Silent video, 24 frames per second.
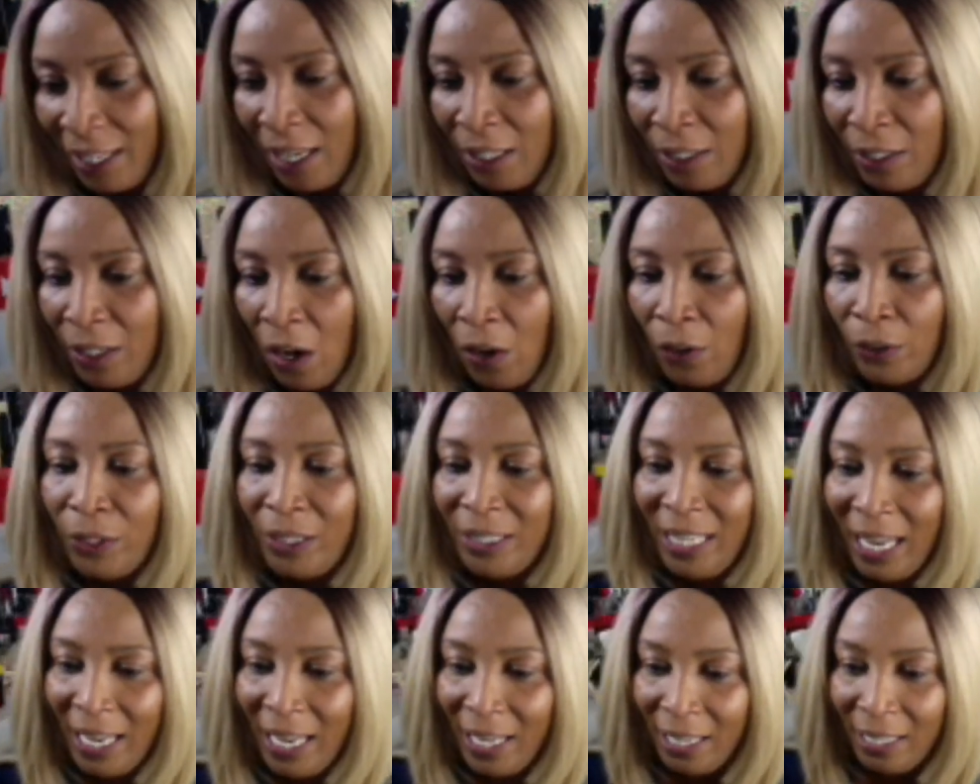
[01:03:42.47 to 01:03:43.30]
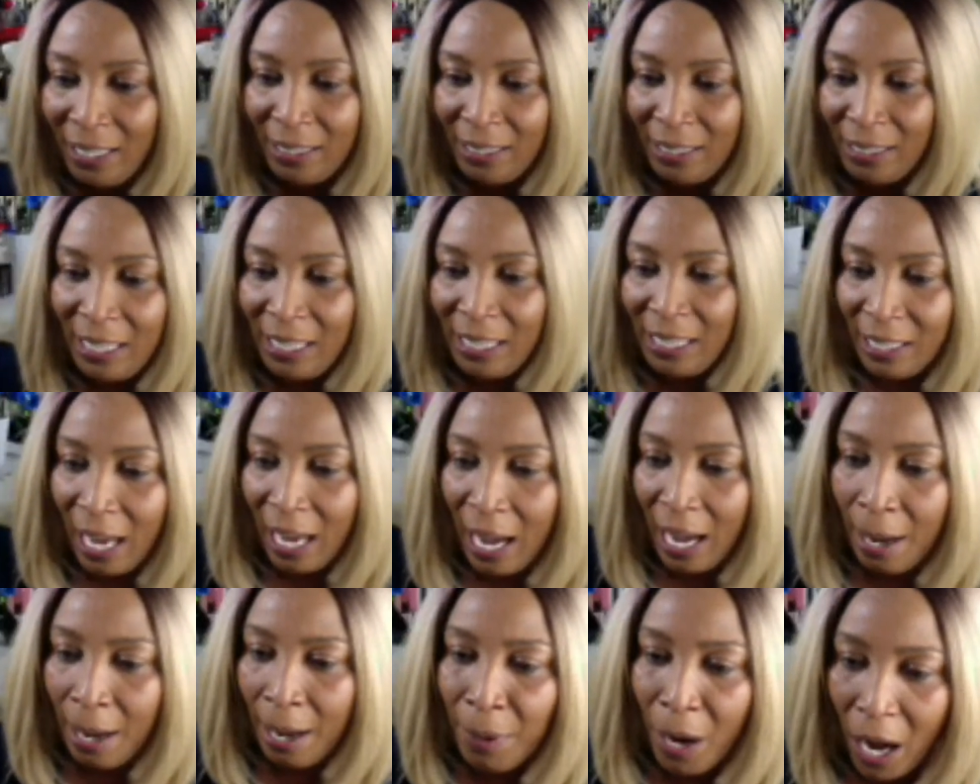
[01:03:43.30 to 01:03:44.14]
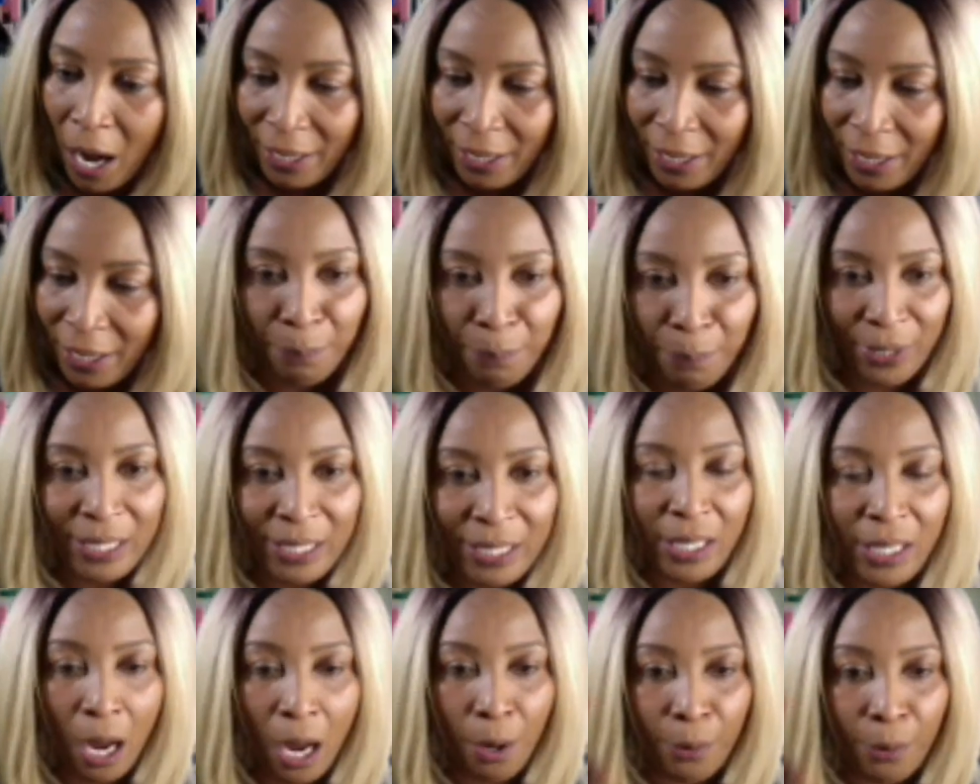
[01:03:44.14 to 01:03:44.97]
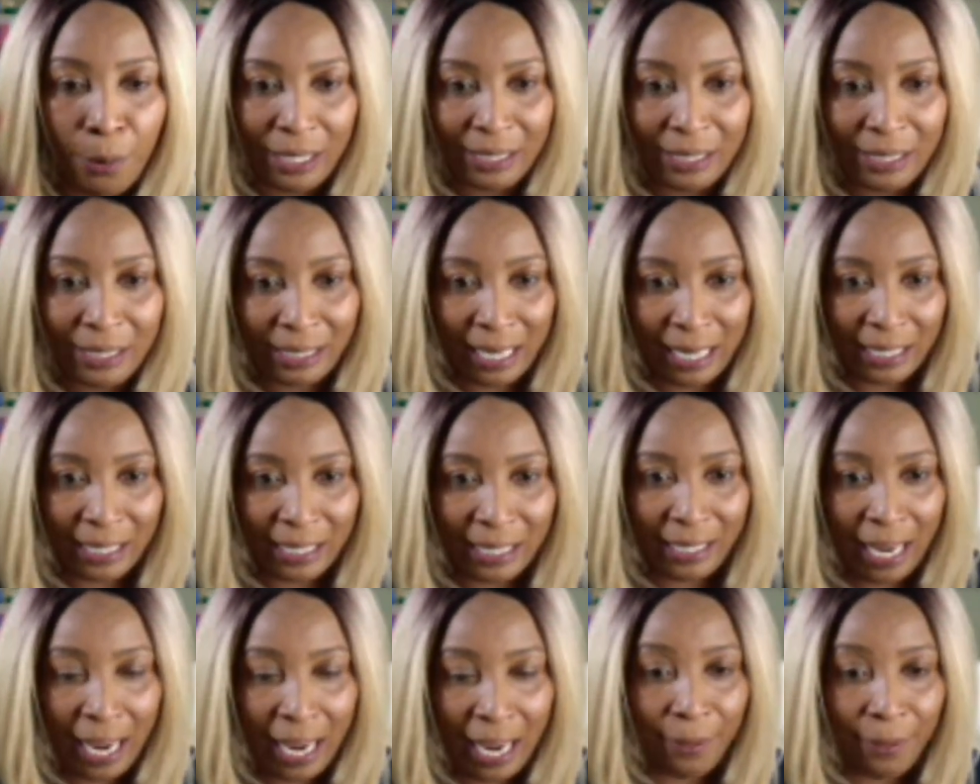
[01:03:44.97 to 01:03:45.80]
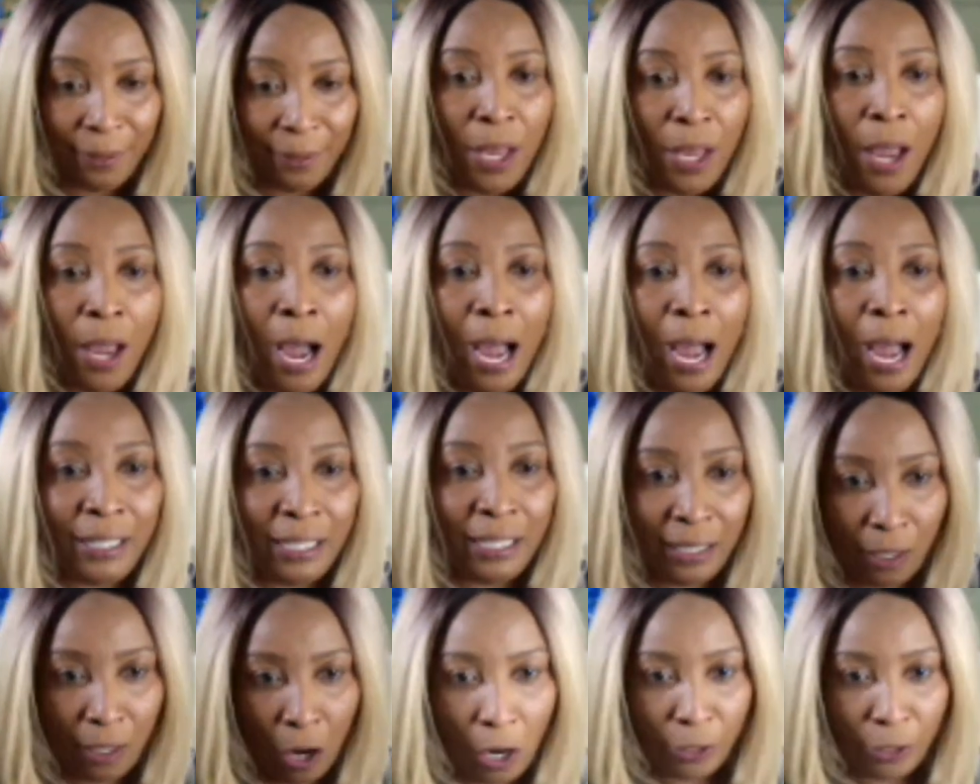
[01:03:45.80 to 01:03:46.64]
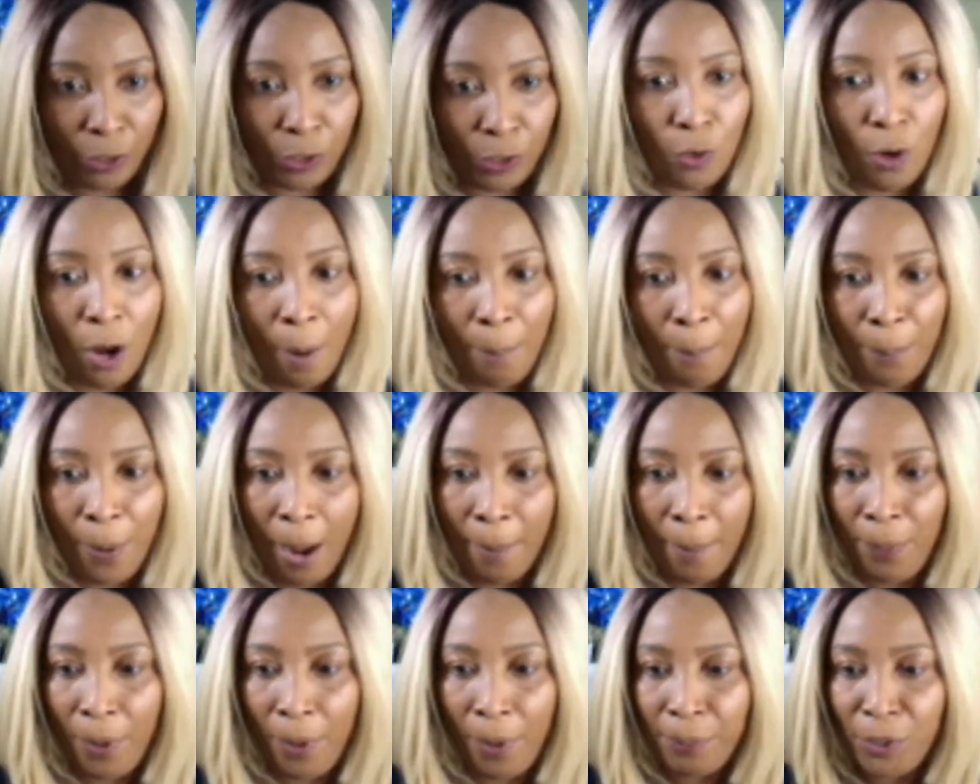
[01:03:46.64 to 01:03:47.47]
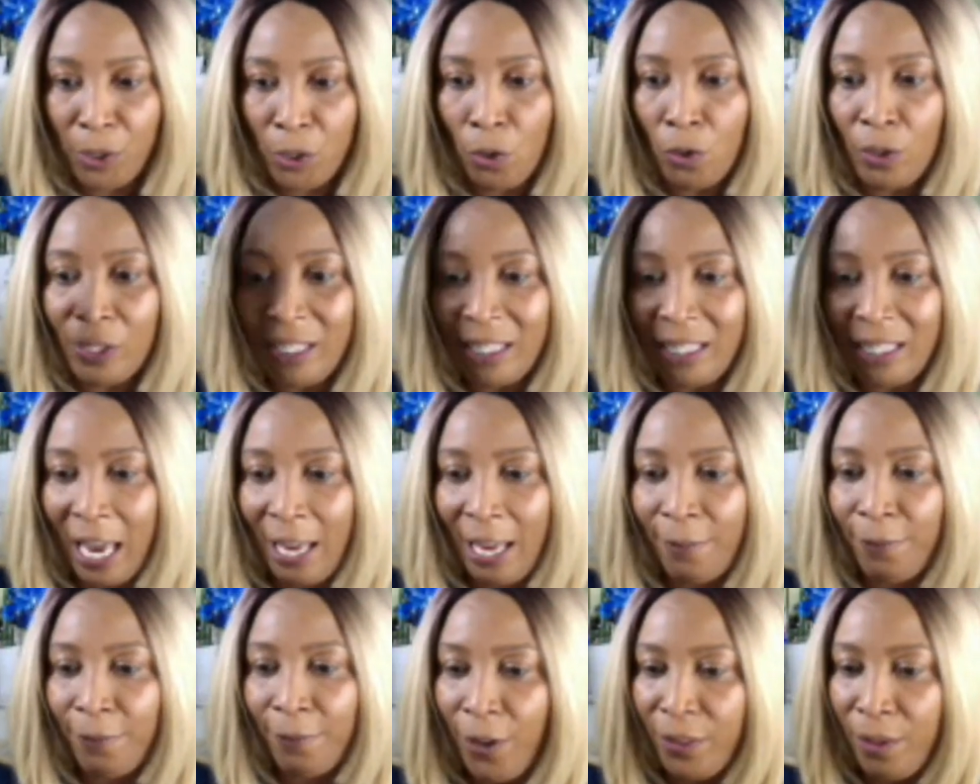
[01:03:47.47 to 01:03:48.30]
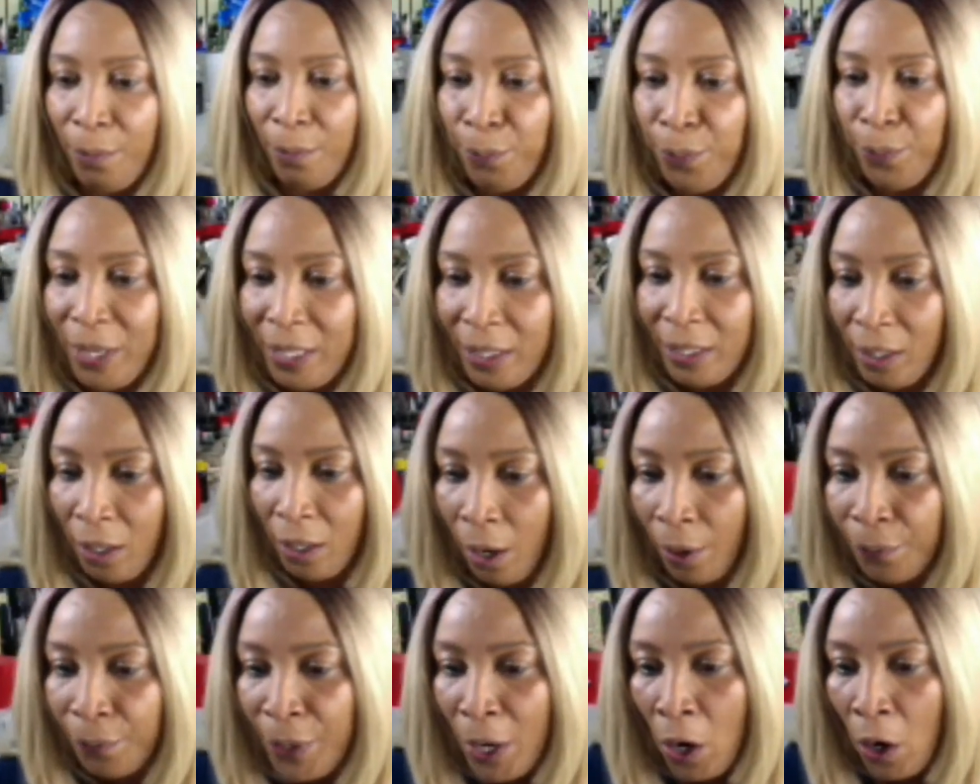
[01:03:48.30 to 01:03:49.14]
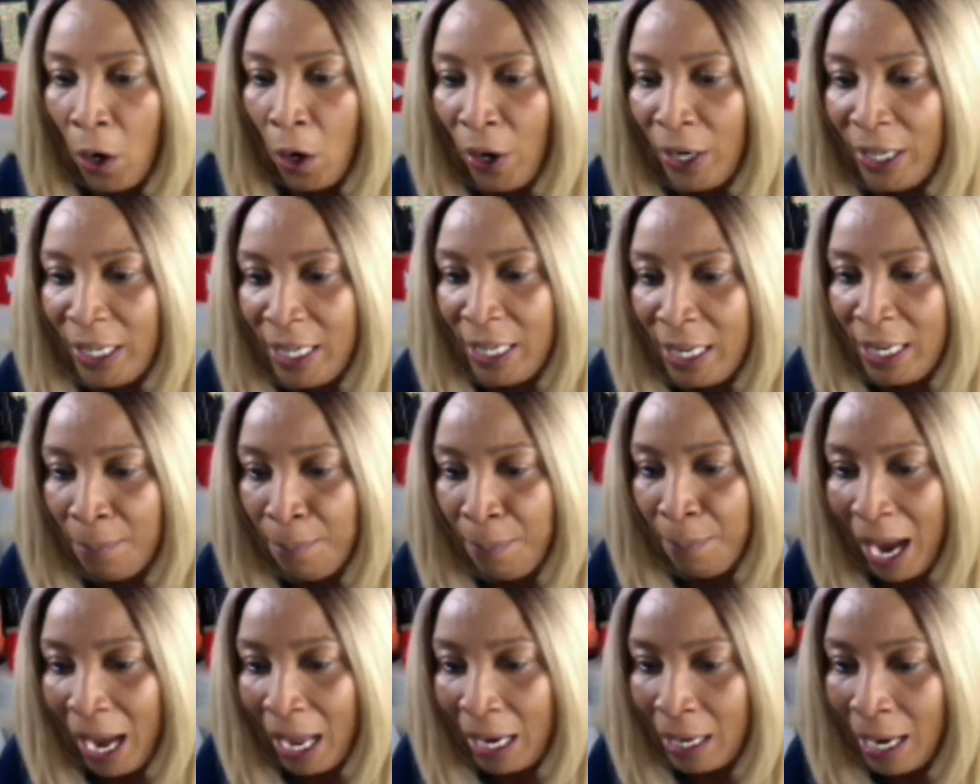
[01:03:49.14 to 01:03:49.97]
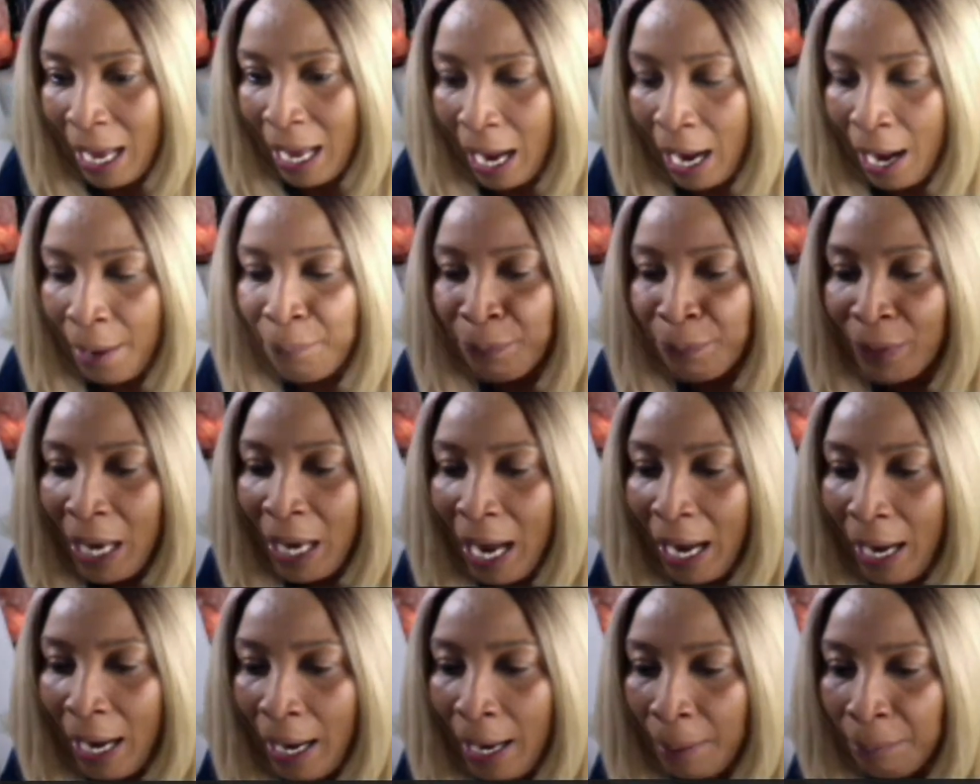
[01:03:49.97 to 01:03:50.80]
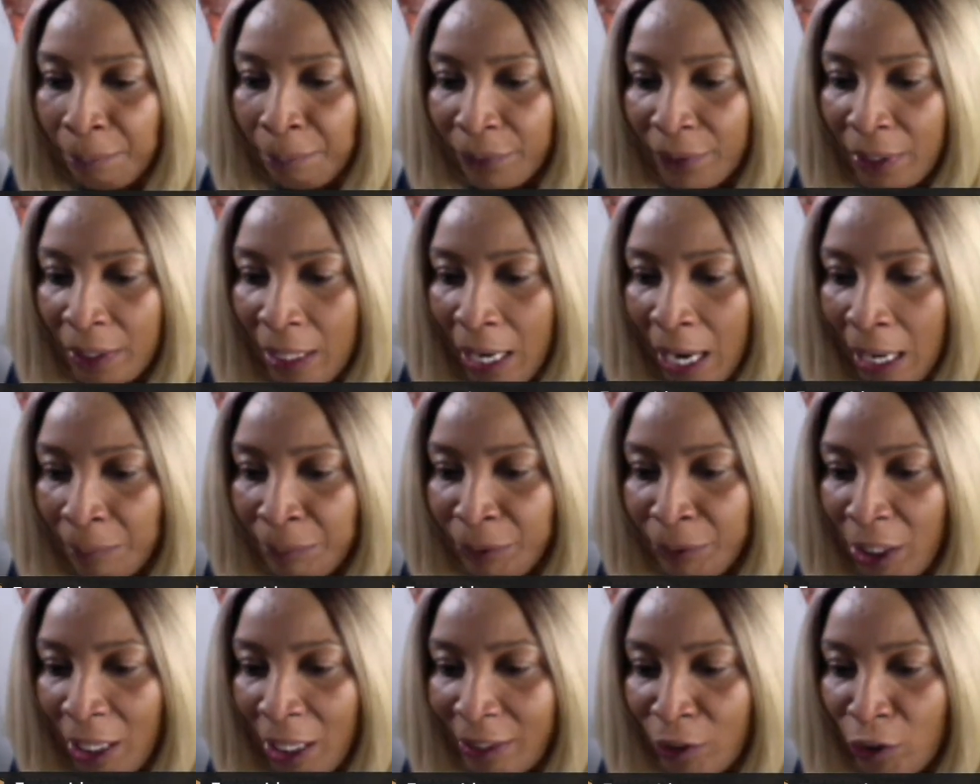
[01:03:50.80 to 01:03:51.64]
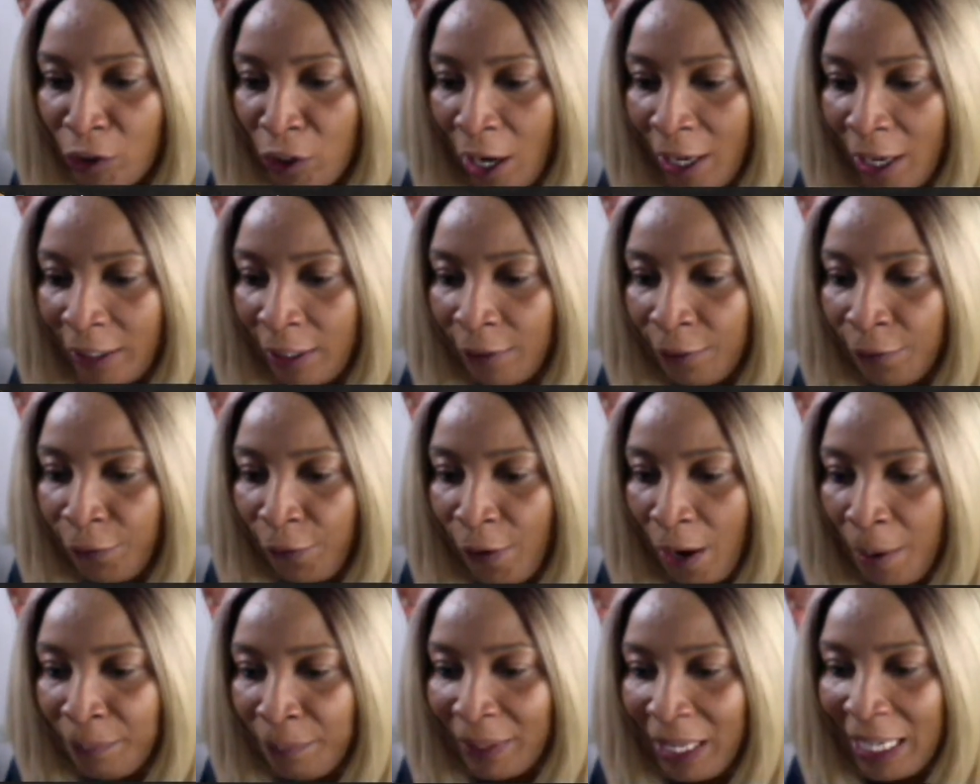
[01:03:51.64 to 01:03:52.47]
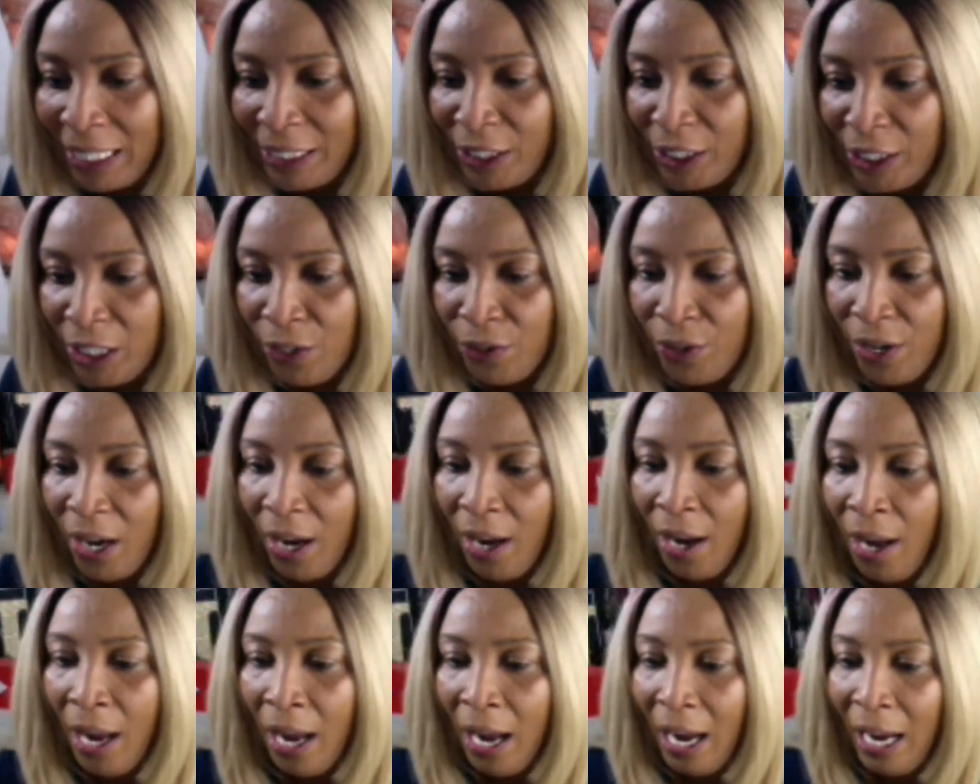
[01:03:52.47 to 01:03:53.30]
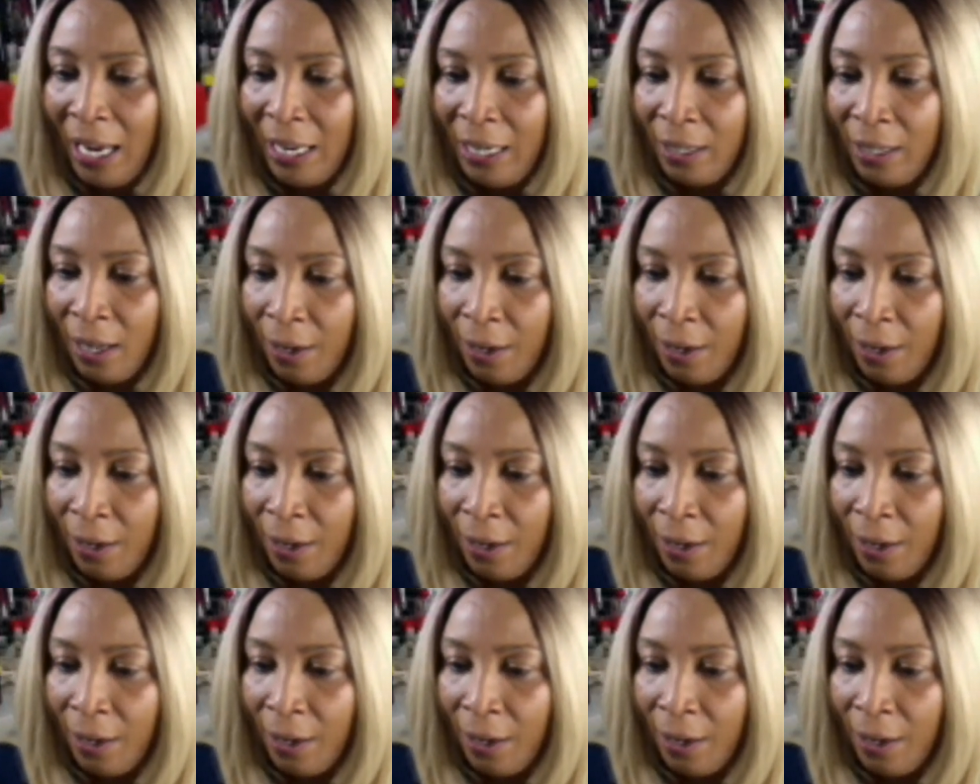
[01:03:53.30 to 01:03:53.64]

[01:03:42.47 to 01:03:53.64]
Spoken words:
No, today is on the printout is day 10, and it's also a pop-up show. Send for the printout. Or Ibala, I'm just joining from Nigeria. I